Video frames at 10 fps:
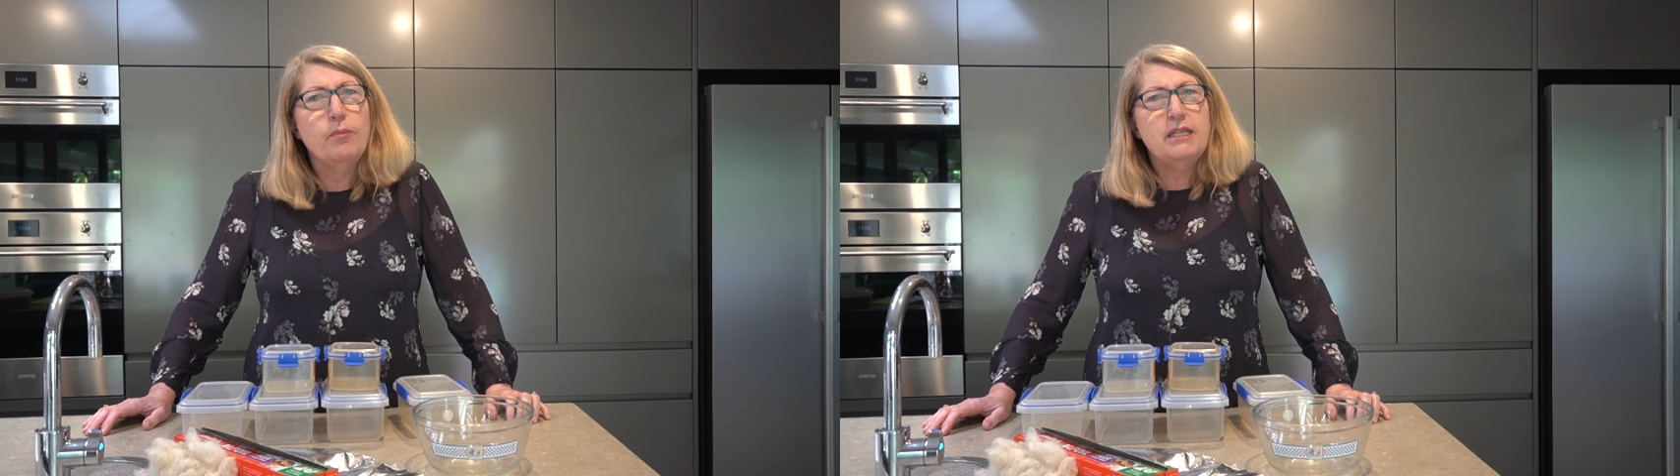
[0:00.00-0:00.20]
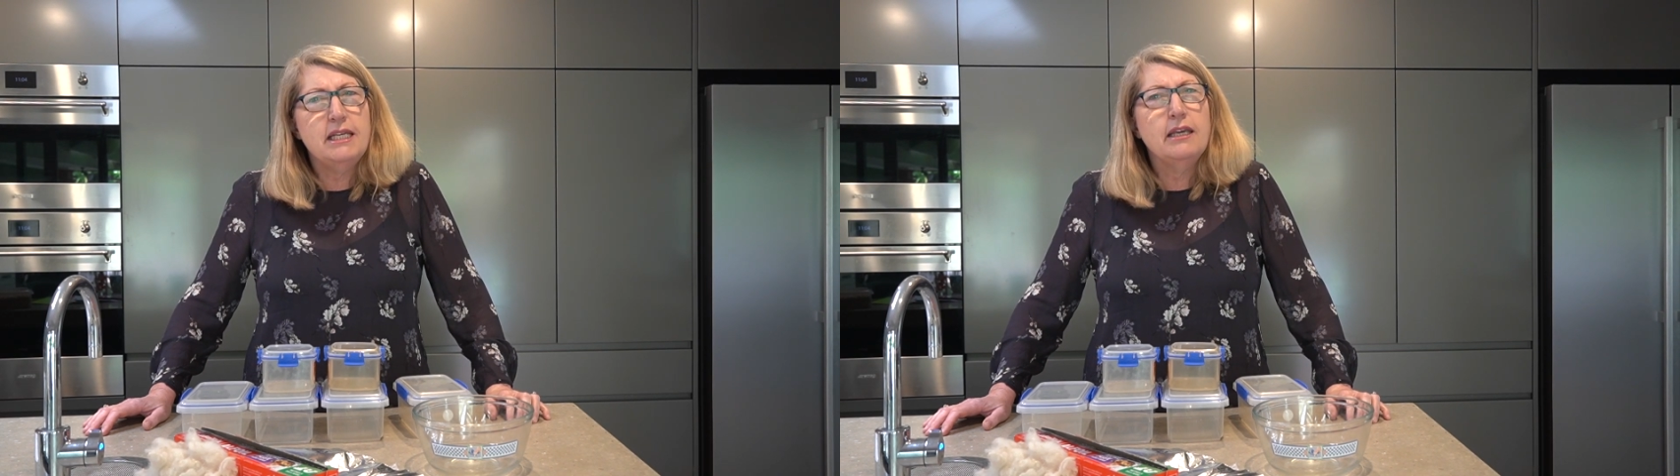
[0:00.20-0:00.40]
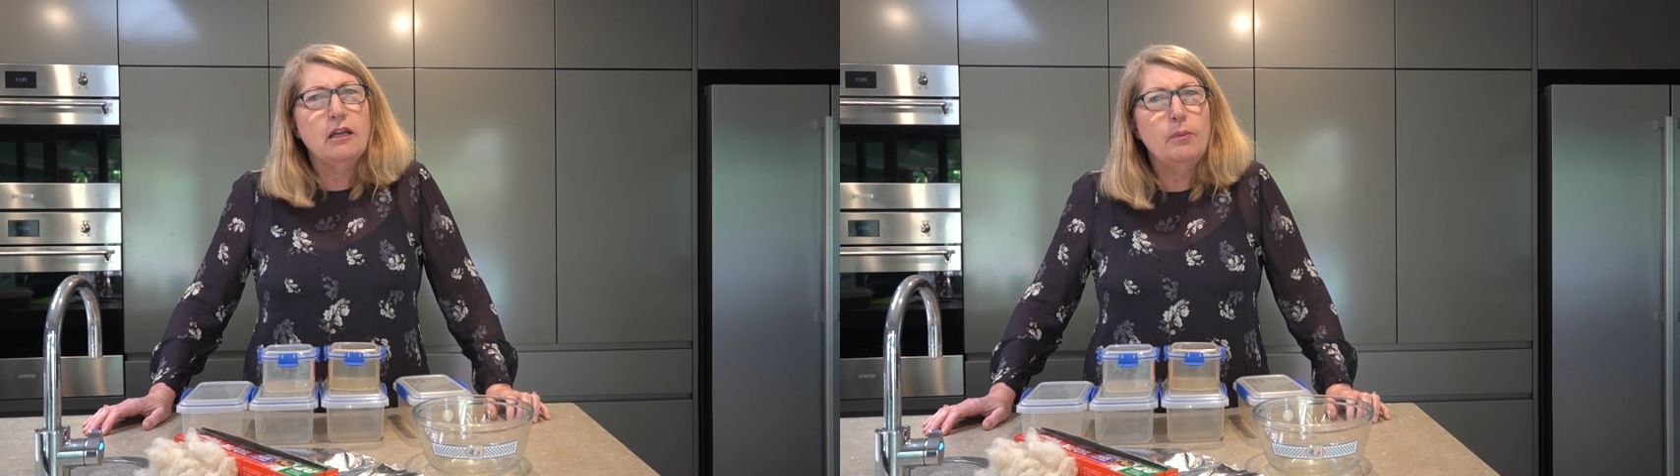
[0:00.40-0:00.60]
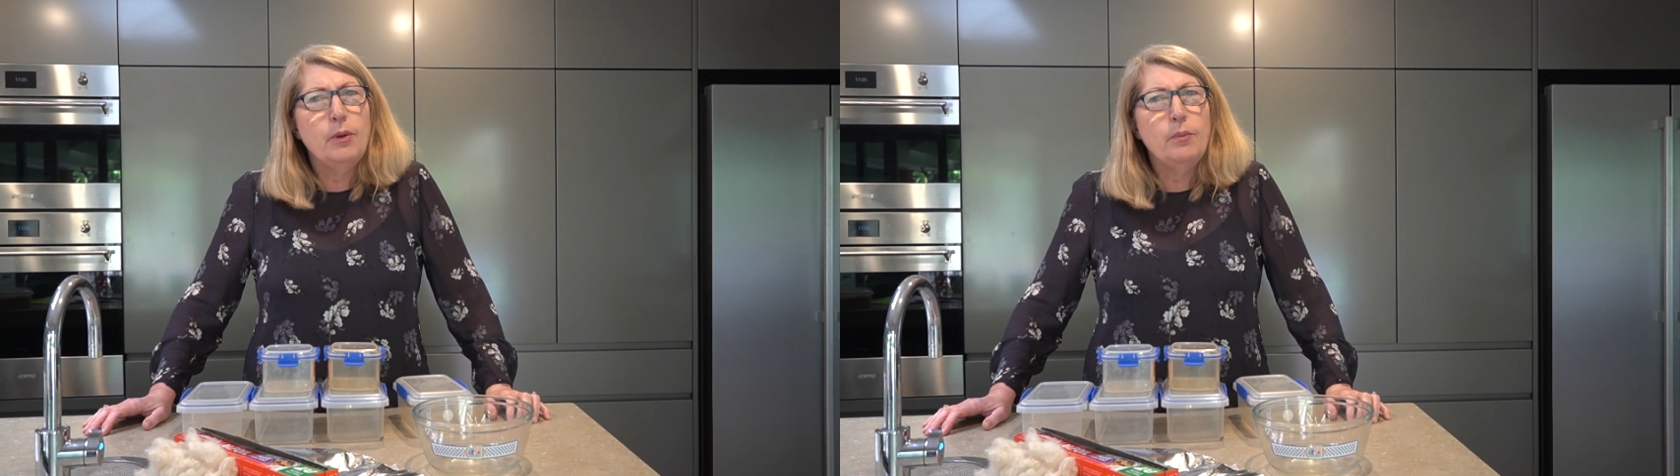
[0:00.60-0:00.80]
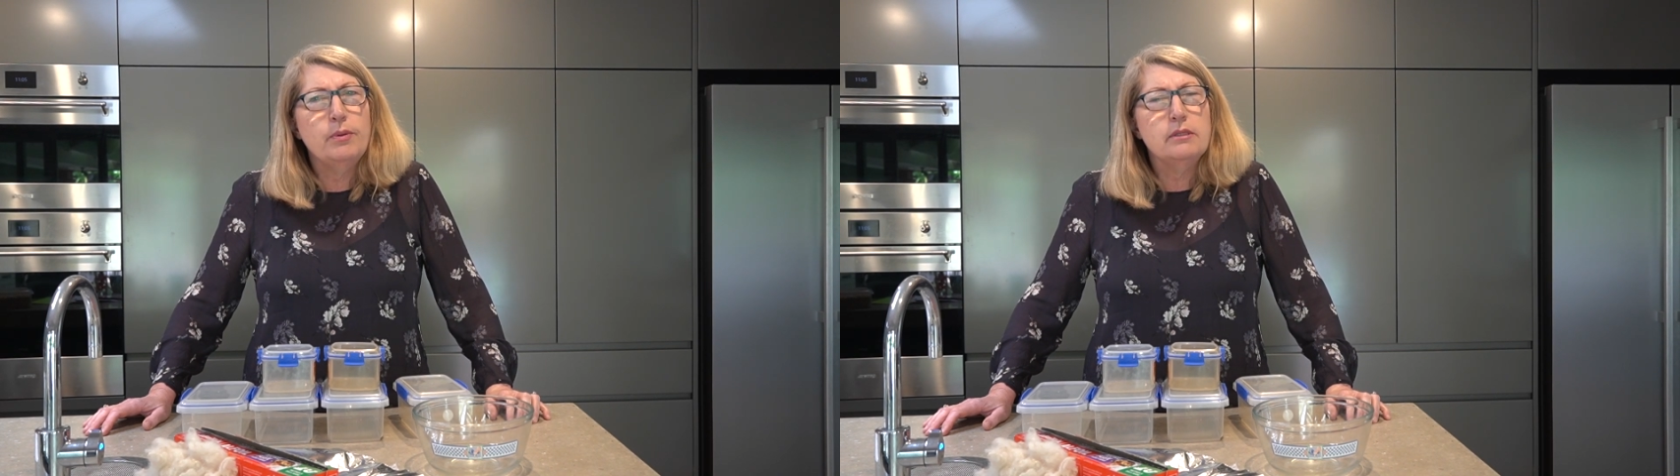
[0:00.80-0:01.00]
a particular
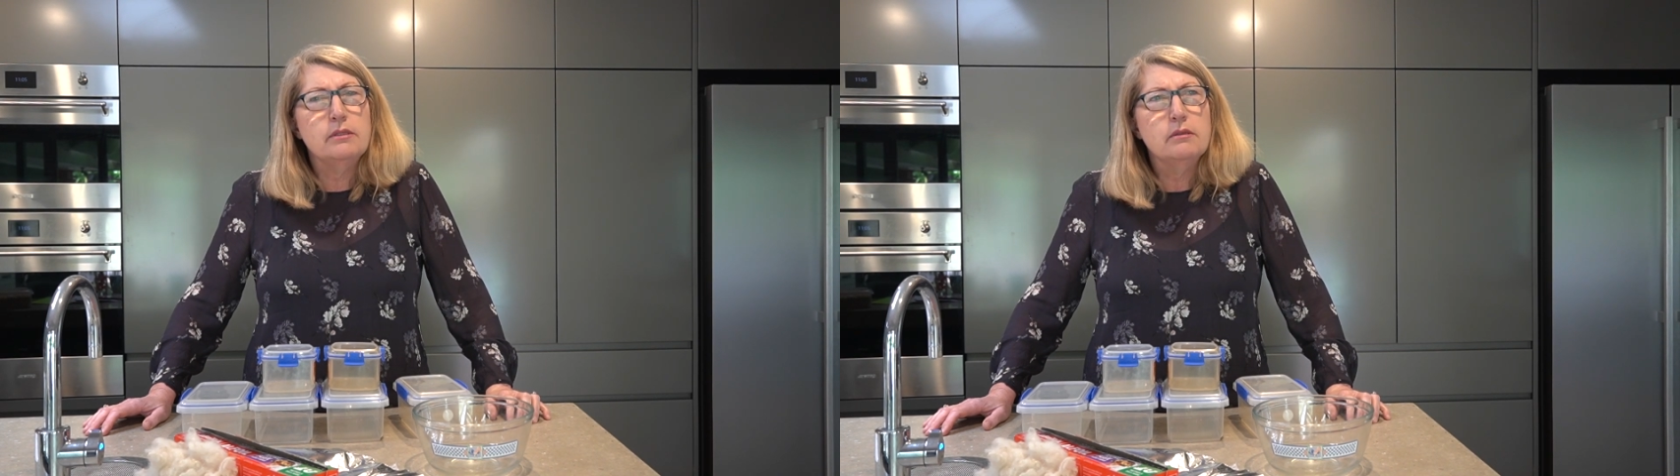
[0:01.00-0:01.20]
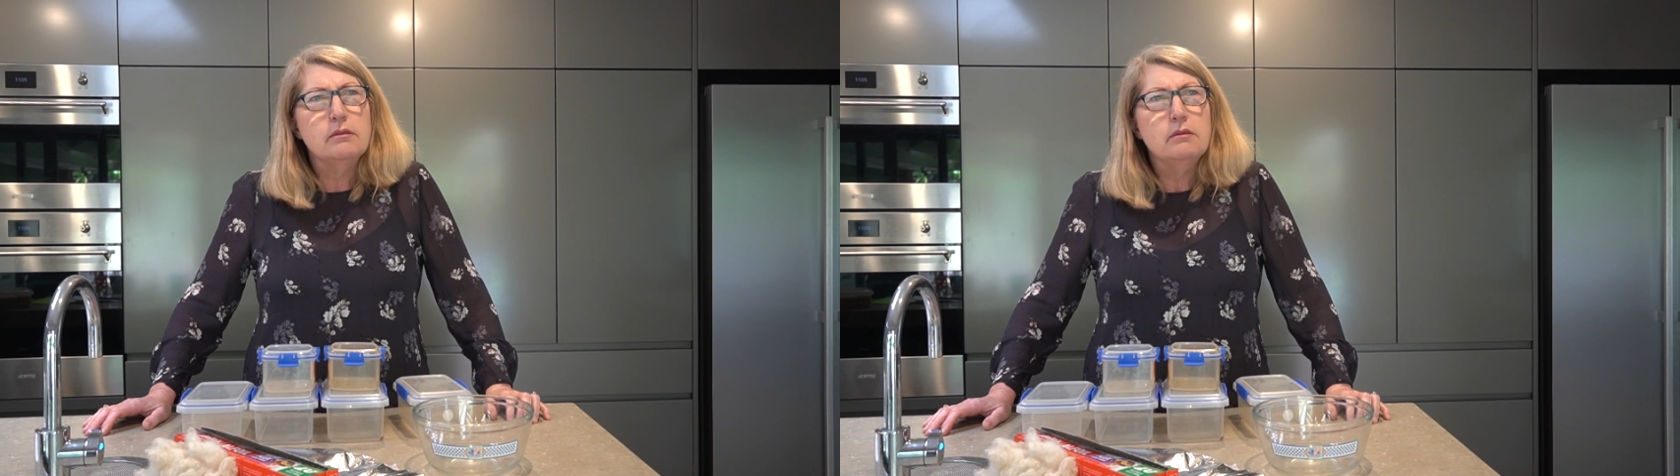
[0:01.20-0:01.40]
purpose?